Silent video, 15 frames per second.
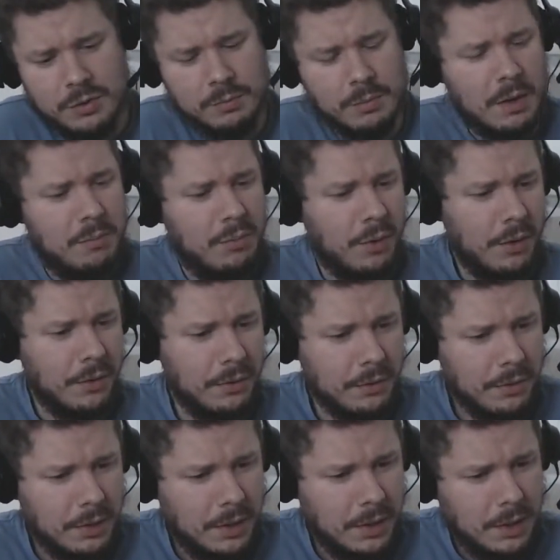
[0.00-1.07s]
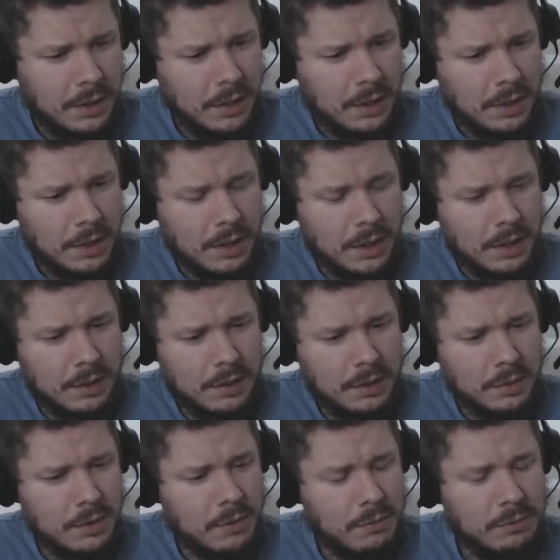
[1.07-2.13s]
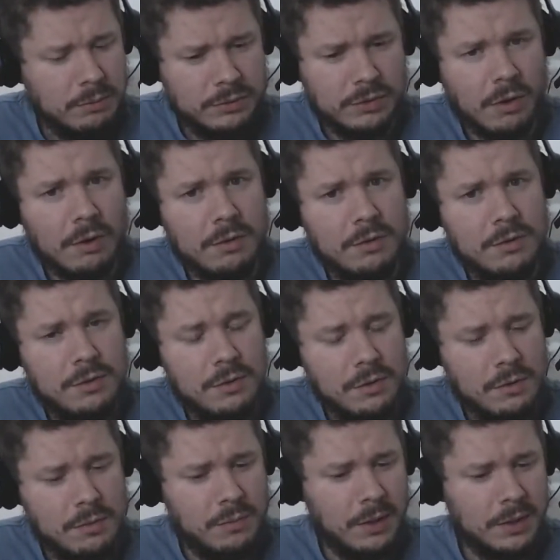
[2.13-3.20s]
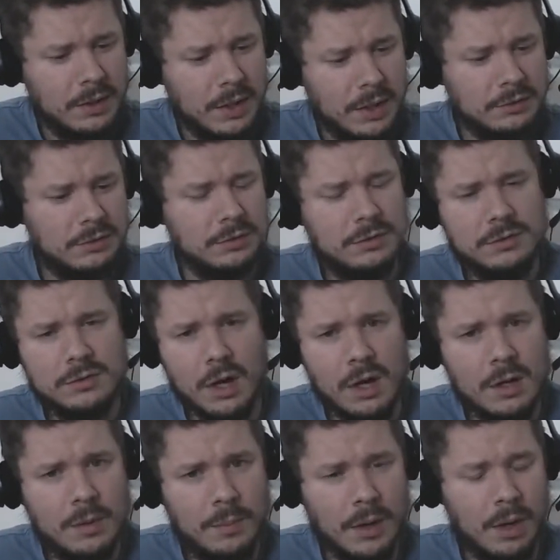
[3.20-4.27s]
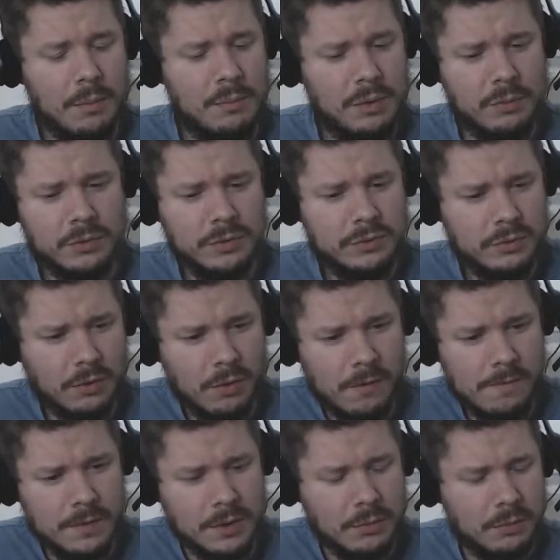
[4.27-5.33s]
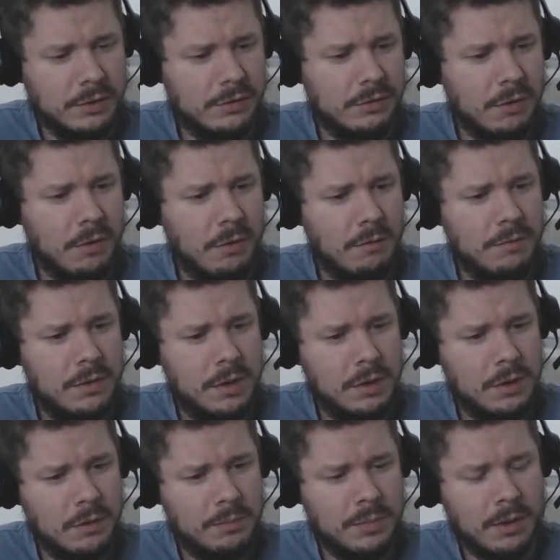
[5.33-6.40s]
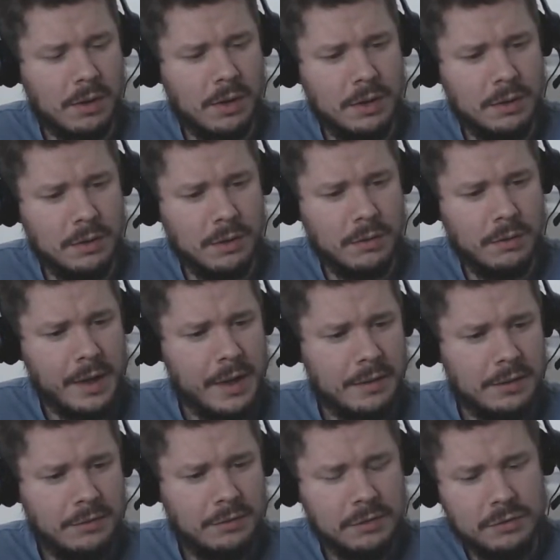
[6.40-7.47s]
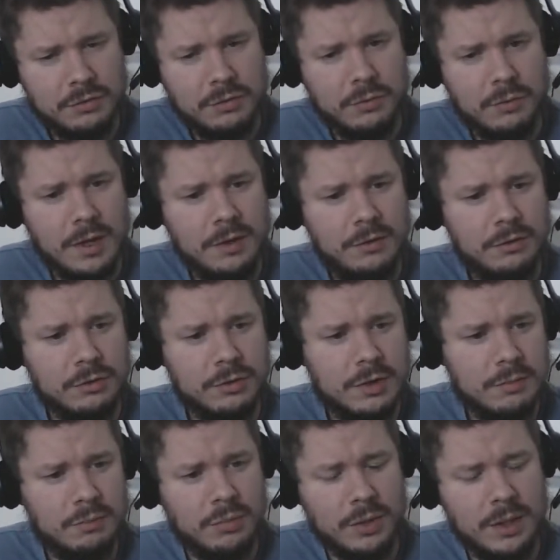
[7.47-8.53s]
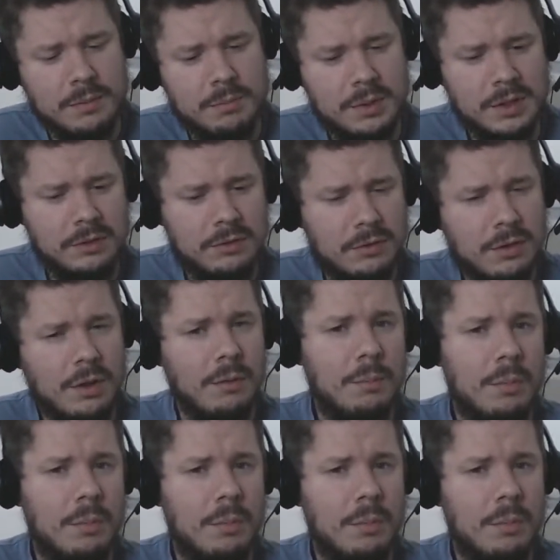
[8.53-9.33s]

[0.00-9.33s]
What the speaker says: my brother. It was hard to do, but not just talk about, but resolve it. Resolve the situation and bring peace to the